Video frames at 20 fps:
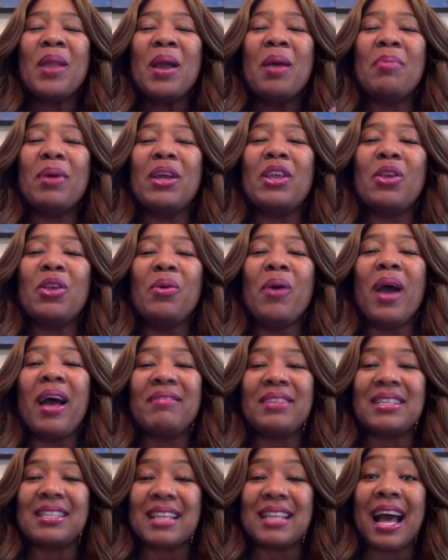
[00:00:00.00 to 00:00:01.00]
but you have
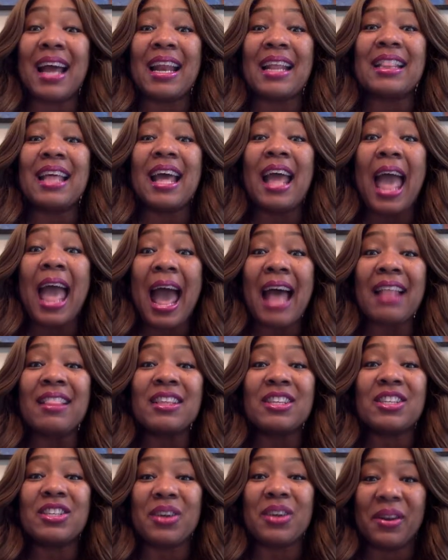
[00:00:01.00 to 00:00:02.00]
decided that at the
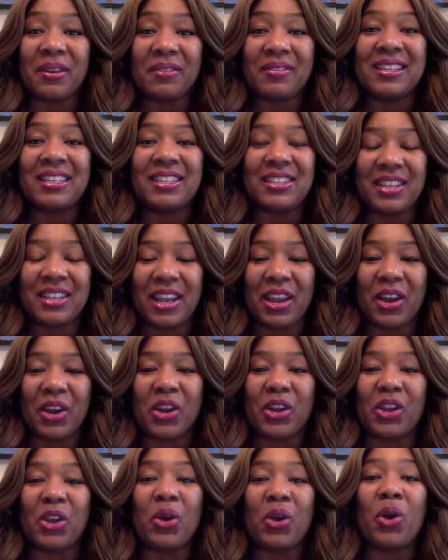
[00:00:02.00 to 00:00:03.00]
start of this
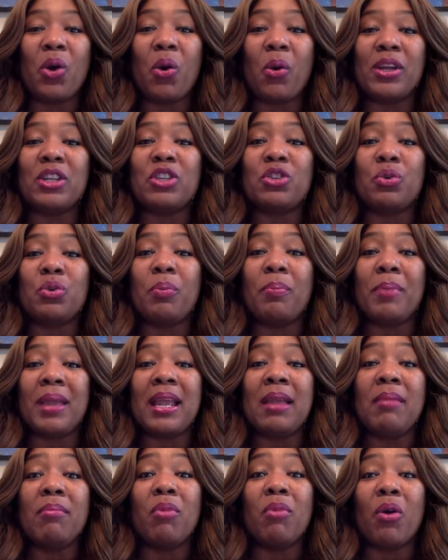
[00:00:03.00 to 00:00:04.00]
year, you're going to
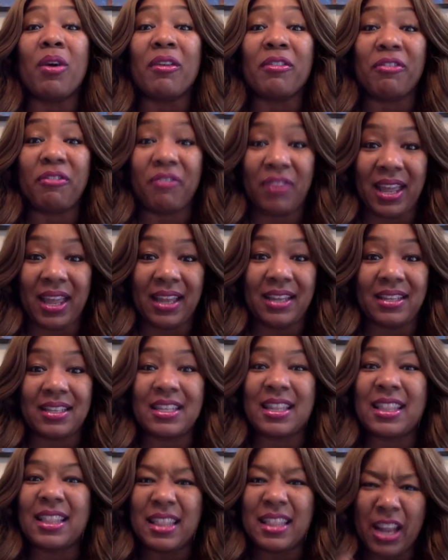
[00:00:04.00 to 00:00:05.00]
be more fit.
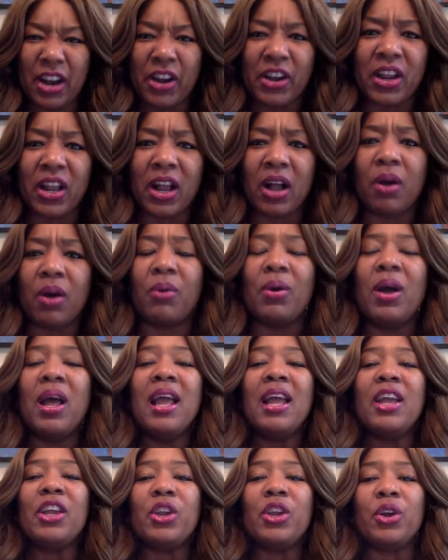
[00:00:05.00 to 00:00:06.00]
There you go.
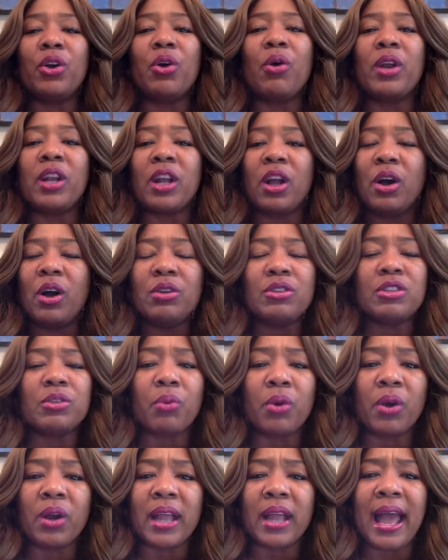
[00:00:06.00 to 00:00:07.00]
You're going to go to
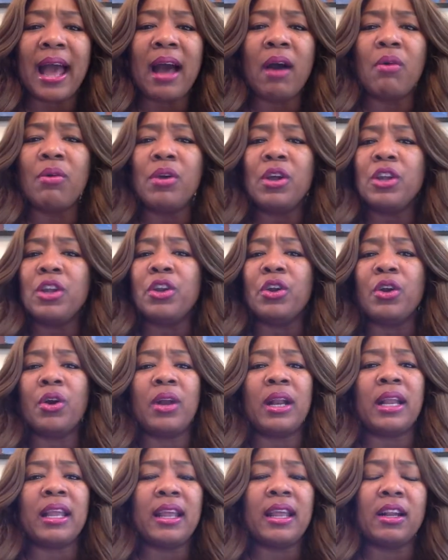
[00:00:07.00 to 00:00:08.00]
work out. You're
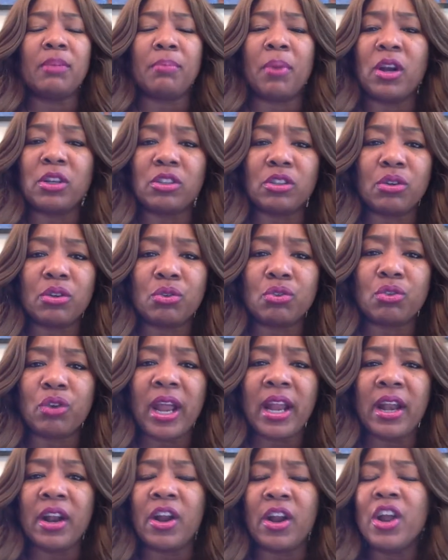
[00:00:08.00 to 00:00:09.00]
going to get a personal
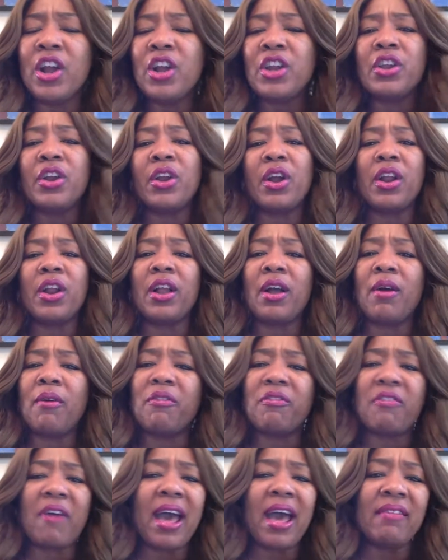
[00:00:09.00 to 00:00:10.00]
trainer. You're going to go
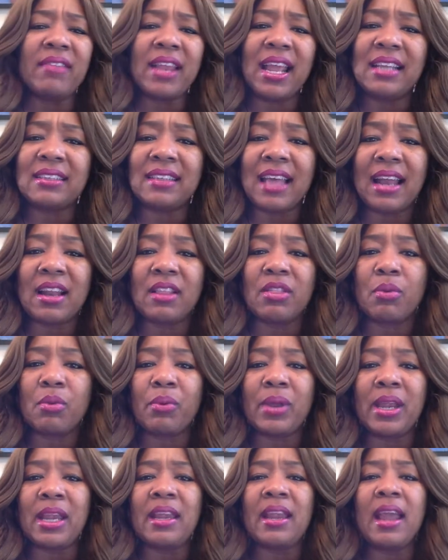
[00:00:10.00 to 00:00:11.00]
5 days out of the
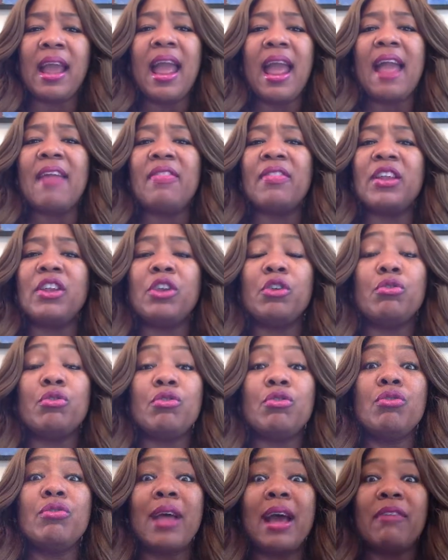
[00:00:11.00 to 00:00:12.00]
week. And then you
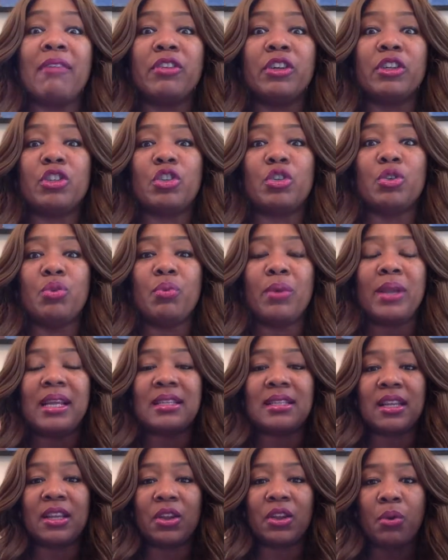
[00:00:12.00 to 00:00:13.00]
do that for 2
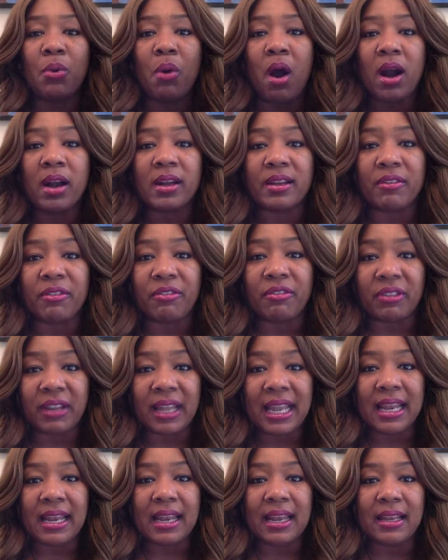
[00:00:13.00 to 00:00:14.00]
weeks and you are
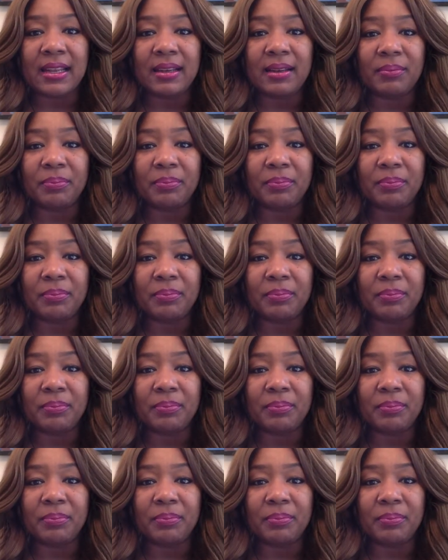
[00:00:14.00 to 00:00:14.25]
deflated.